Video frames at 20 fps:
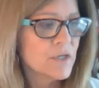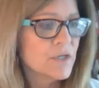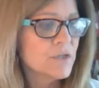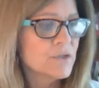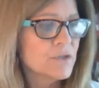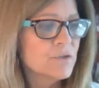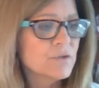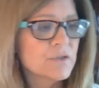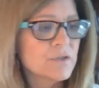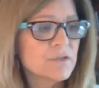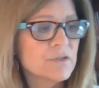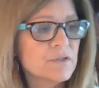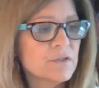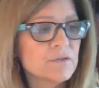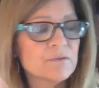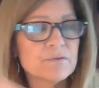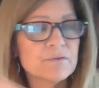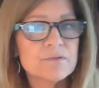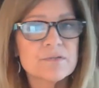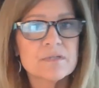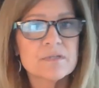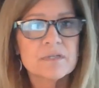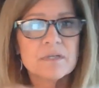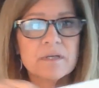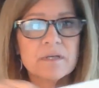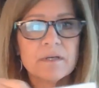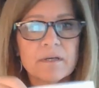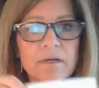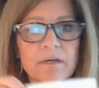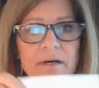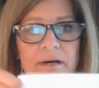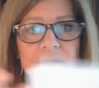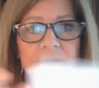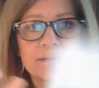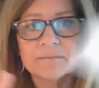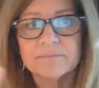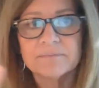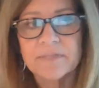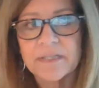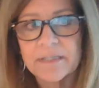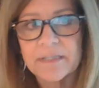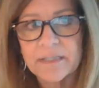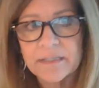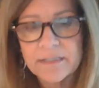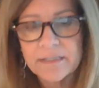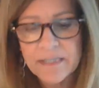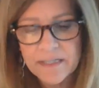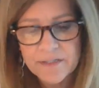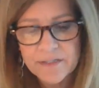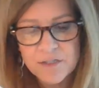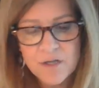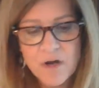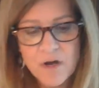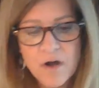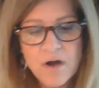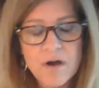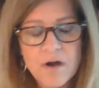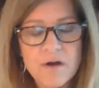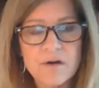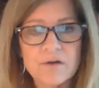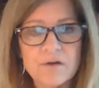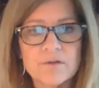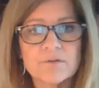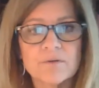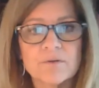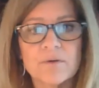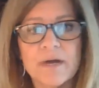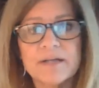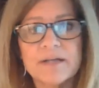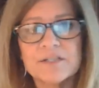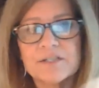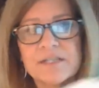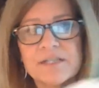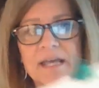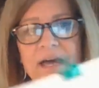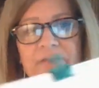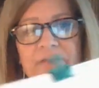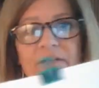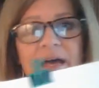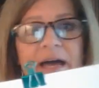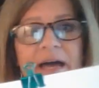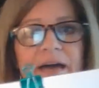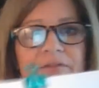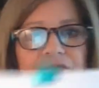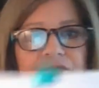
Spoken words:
You can use an index card, or I just have a half